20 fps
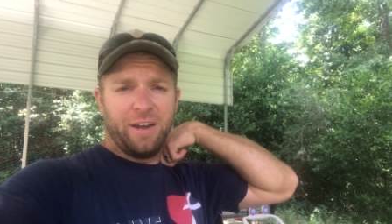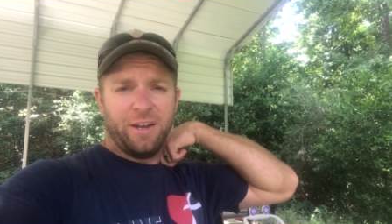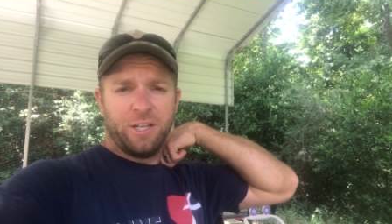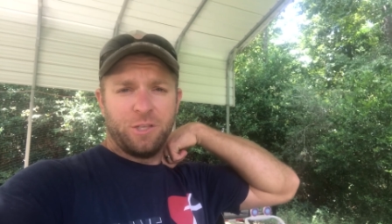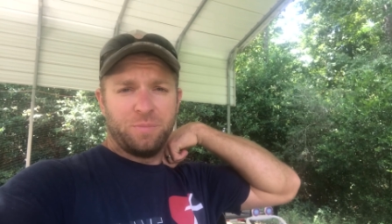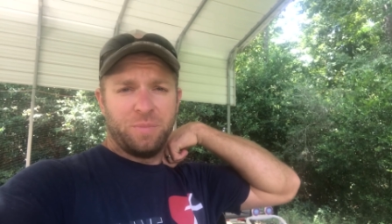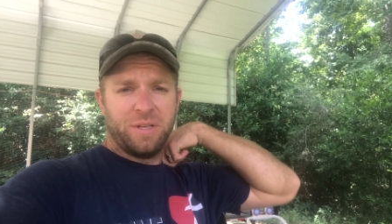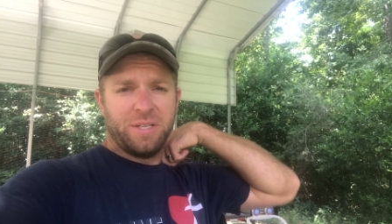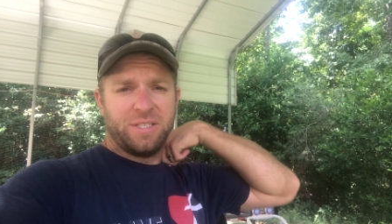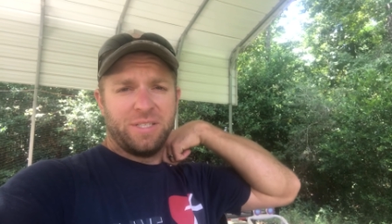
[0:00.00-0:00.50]
and
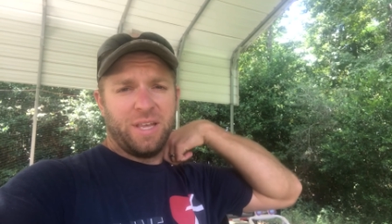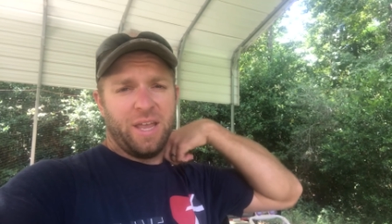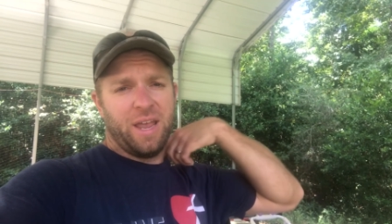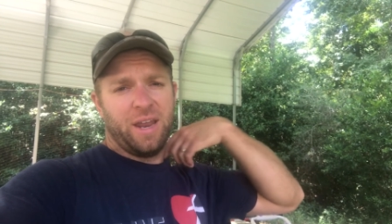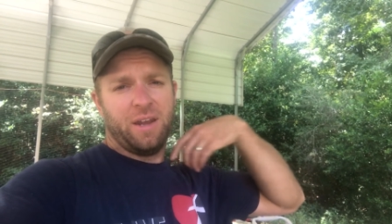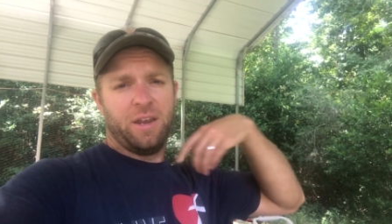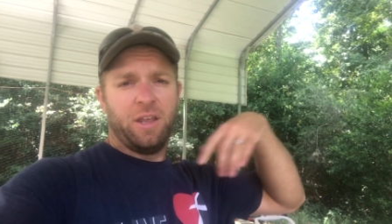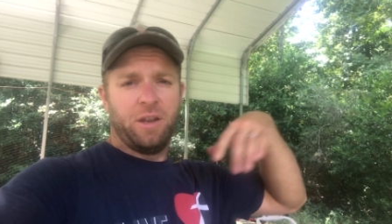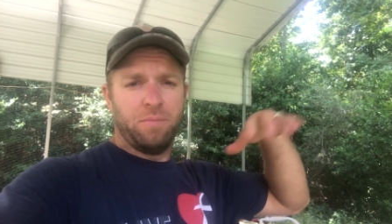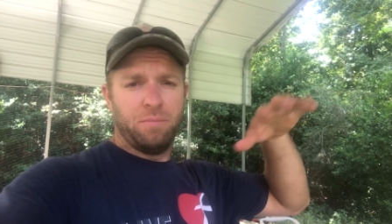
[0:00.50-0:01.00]
it's been
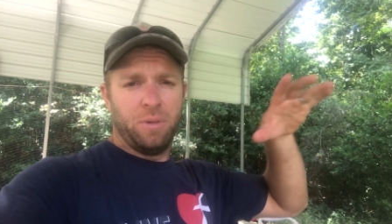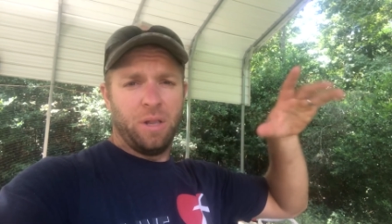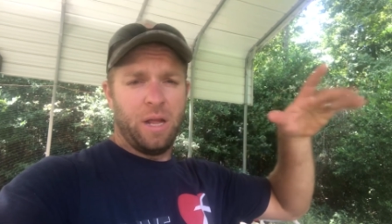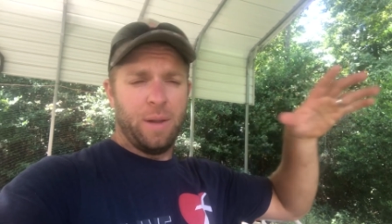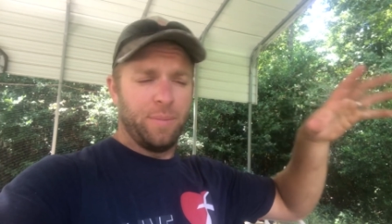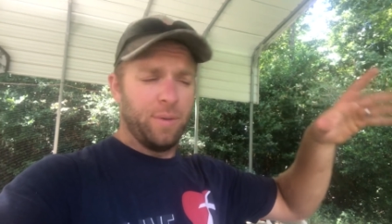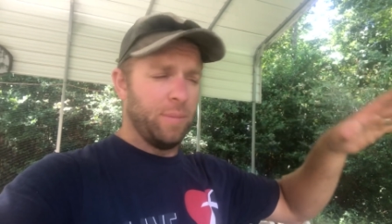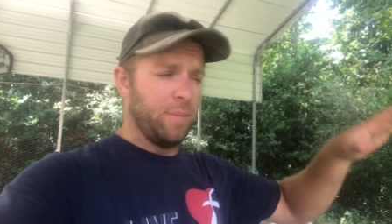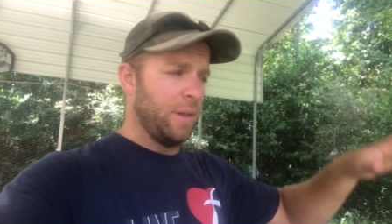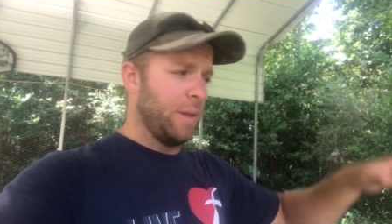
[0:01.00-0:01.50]
sanded and
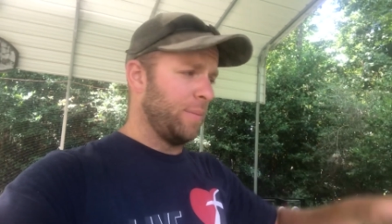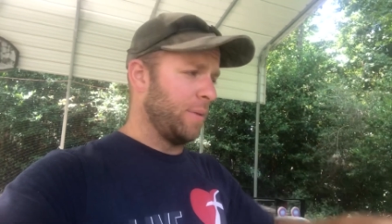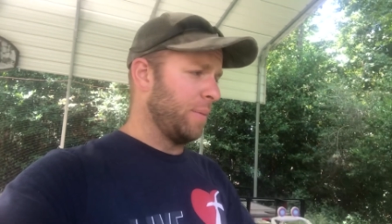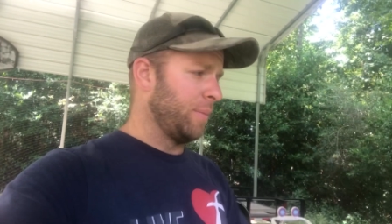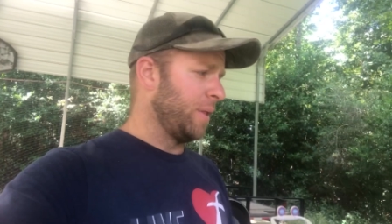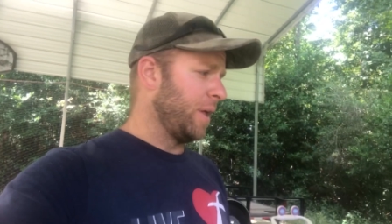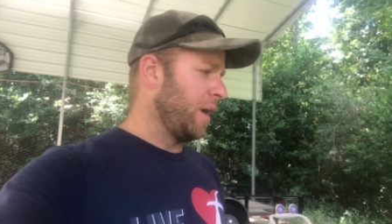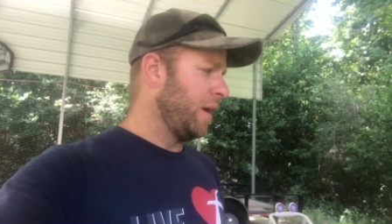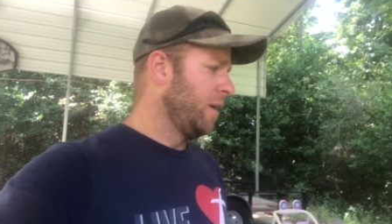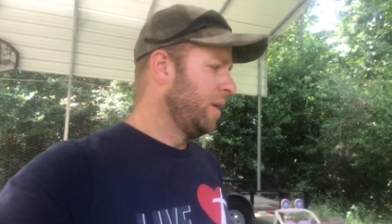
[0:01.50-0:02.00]
blah blah blah
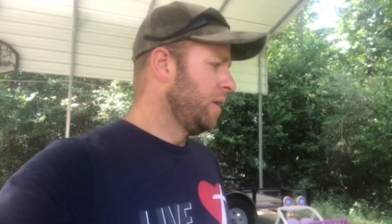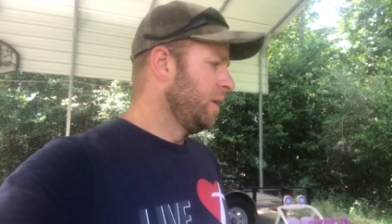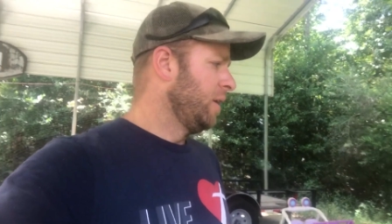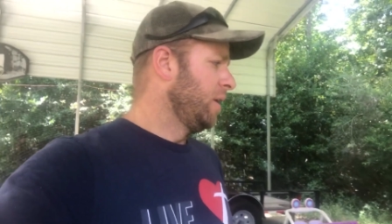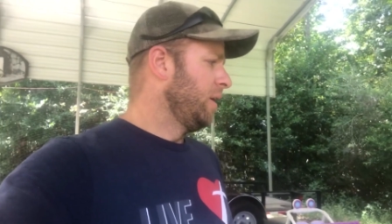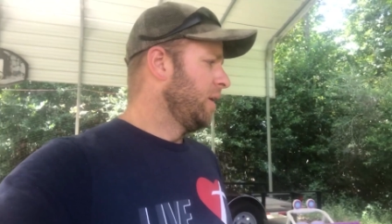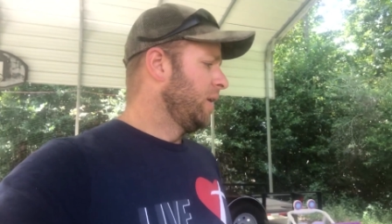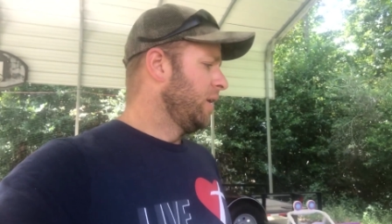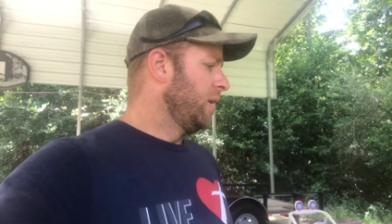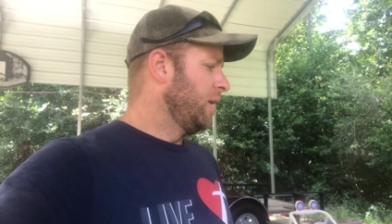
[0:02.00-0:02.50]
blah
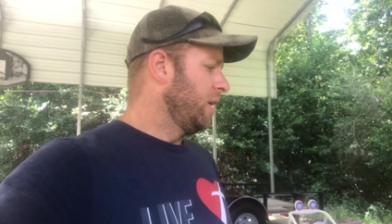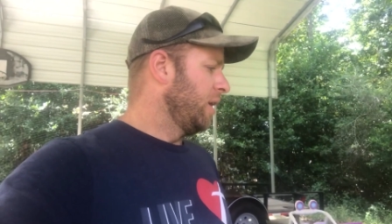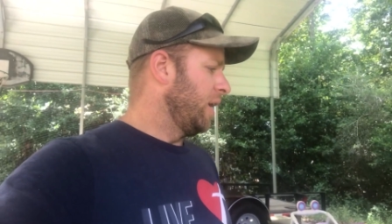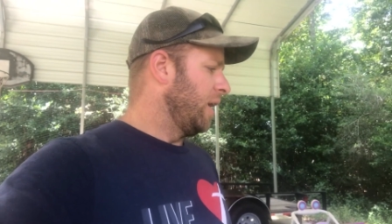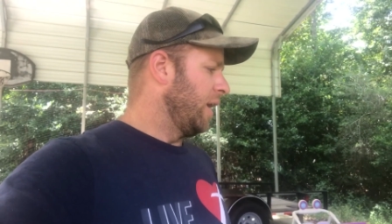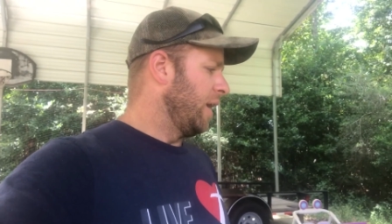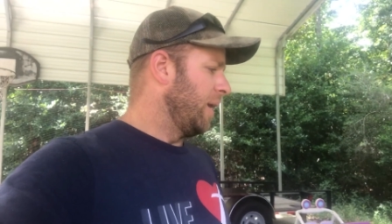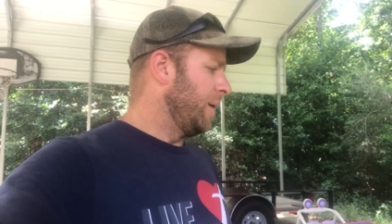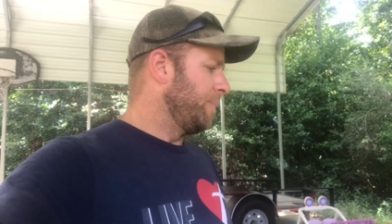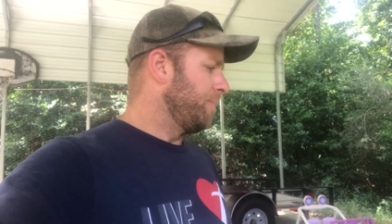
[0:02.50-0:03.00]

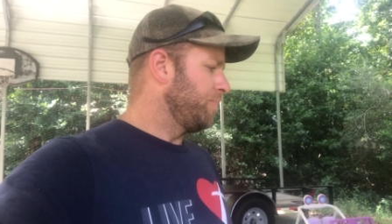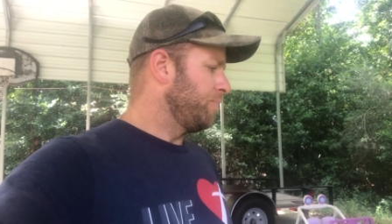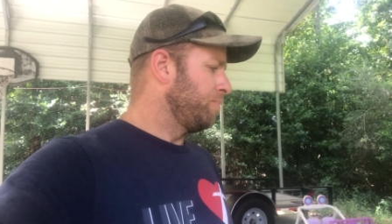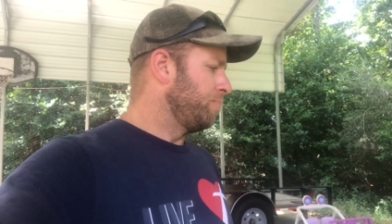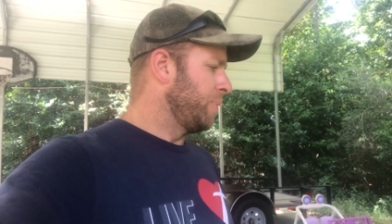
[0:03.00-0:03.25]
blah.